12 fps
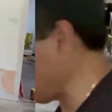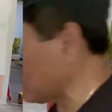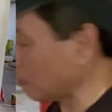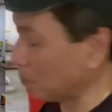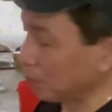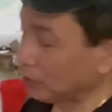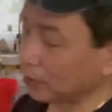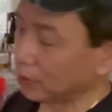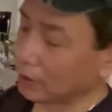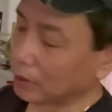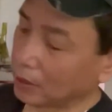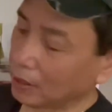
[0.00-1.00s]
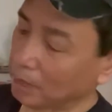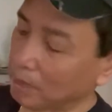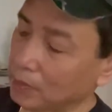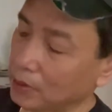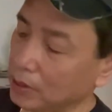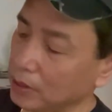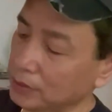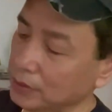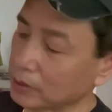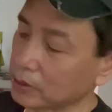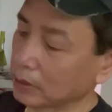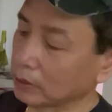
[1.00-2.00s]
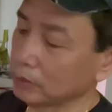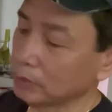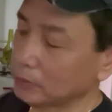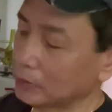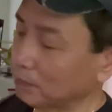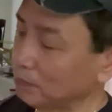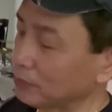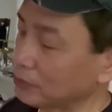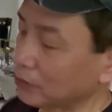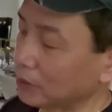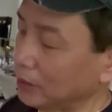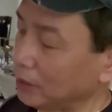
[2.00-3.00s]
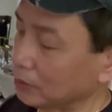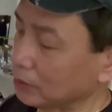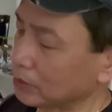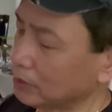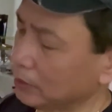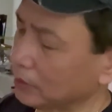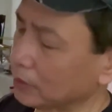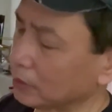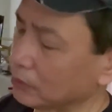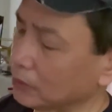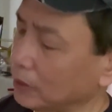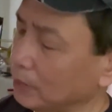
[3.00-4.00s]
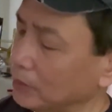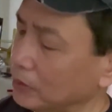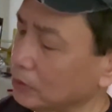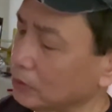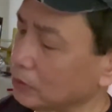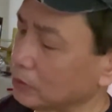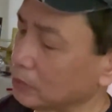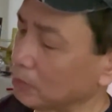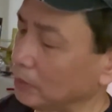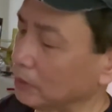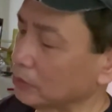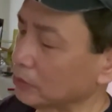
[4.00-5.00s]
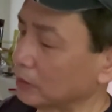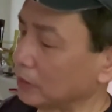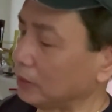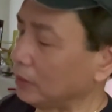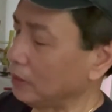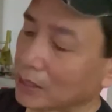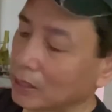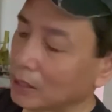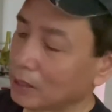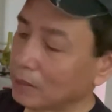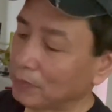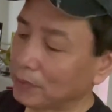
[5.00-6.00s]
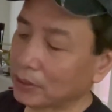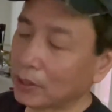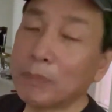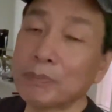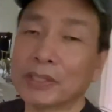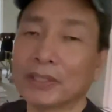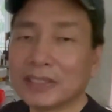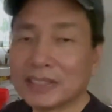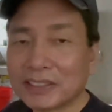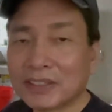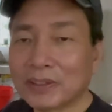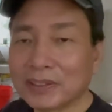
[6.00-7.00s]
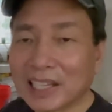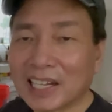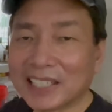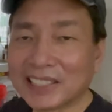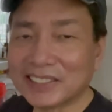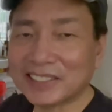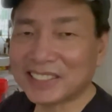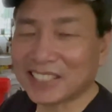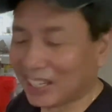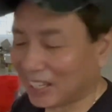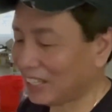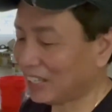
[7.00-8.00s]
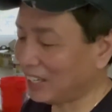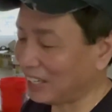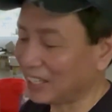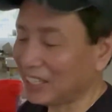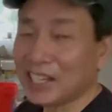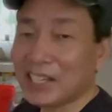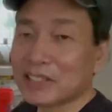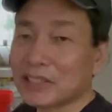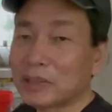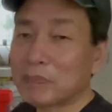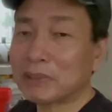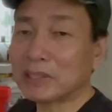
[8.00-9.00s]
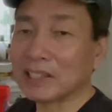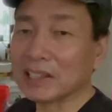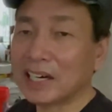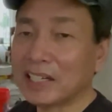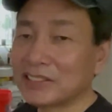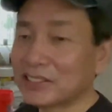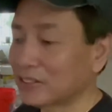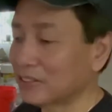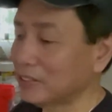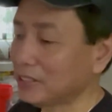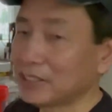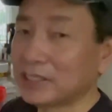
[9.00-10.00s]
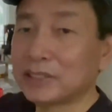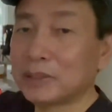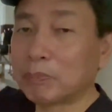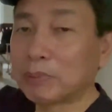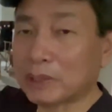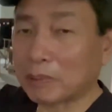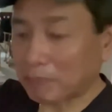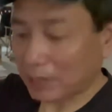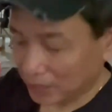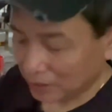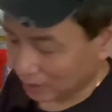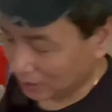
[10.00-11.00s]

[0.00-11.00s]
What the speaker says: put them on this aluminum tray or steel tray, I'm not sure, this metal tray. They're called liners. So you put the liners on here, you put the paint in